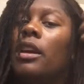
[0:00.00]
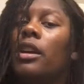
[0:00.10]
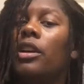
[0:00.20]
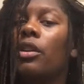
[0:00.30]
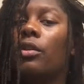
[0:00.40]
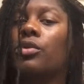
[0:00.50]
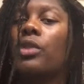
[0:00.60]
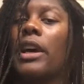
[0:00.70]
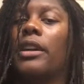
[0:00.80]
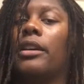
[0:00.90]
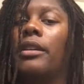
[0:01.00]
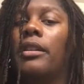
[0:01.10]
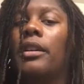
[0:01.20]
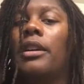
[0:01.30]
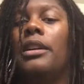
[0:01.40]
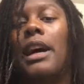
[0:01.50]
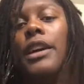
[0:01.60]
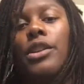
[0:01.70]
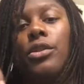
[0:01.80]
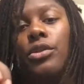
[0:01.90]
you know, try to
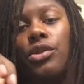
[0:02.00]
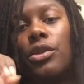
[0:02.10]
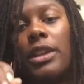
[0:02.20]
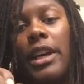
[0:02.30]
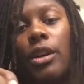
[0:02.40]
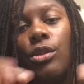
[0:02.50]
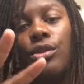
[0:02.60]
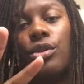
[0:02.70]
not use your nails,